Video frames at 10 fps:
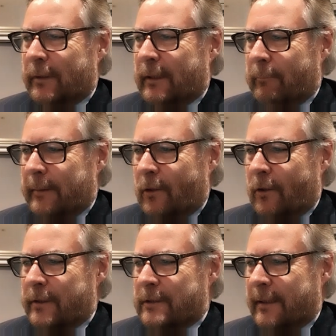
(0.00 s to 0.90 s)
I mean,
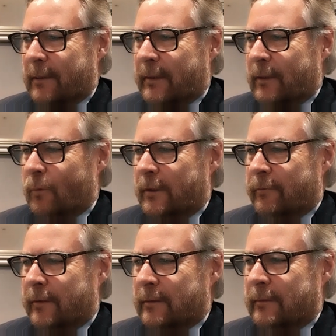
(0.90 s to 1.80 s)
honestly, I mean, it one
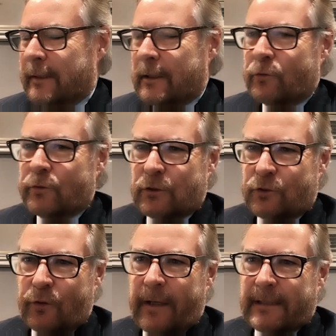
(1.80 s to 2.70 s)
of the, the country's
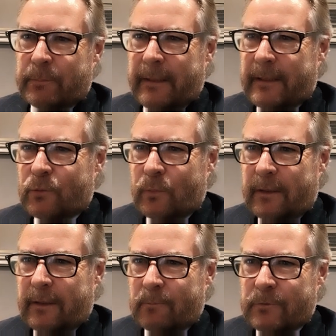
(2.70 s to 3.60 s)
true experts when
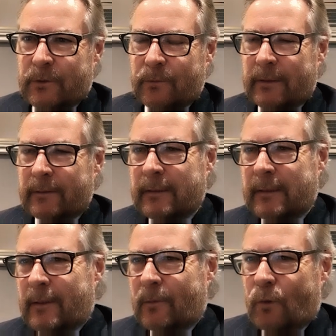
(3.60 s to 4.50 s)
it comes to uh,
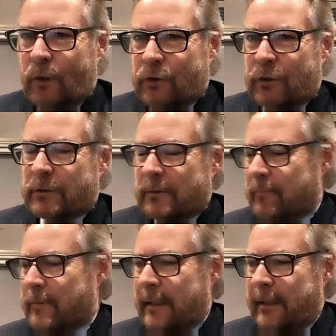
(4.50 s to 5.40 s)
watches.
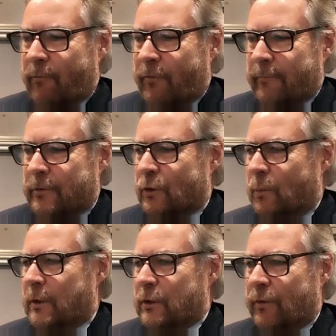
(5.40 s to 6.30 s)
And thank you for, so
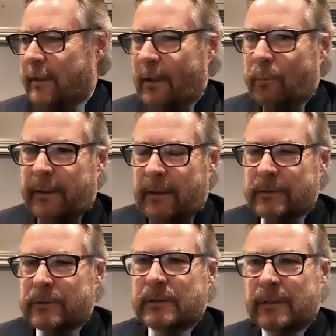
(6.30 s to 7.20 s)
much for helping
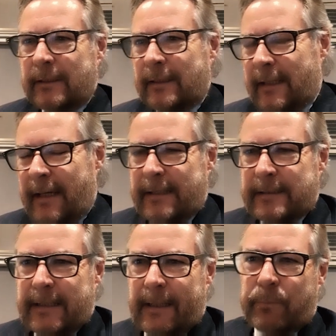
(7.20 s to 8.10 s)
us
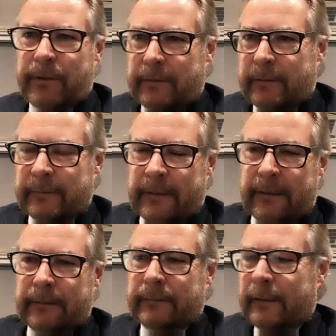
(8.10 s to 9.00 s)
interpret and
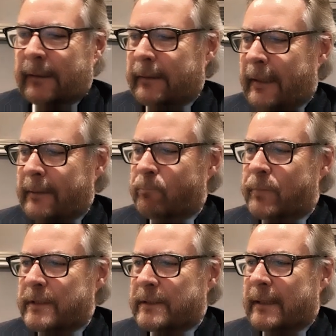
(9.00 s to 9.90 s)
uh, uh, and
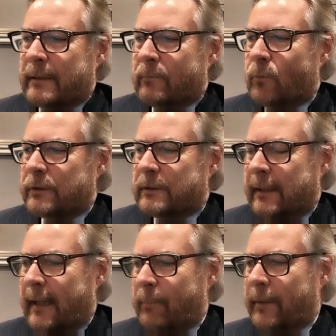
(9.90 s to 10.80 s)
present what's uh,
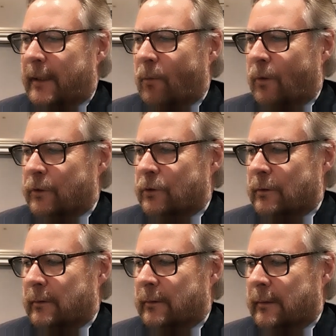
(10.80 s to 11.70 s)
happening at Watch
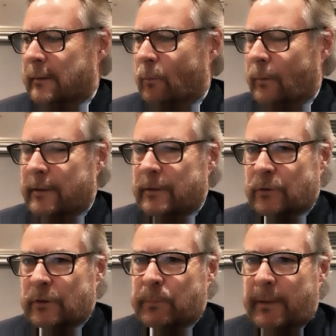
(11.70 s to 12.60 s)
and uh, Wonder.
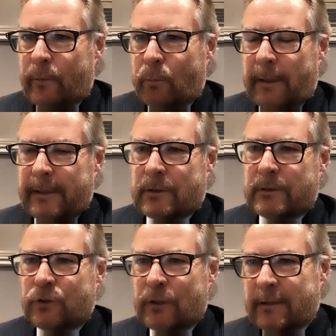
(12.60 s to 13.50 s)
So it's been a real pleasure
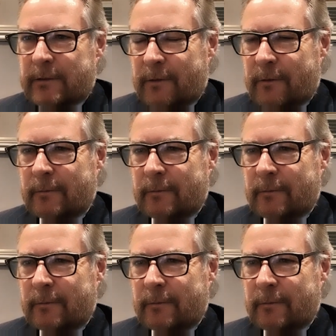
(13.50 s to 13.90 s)
to chat to you.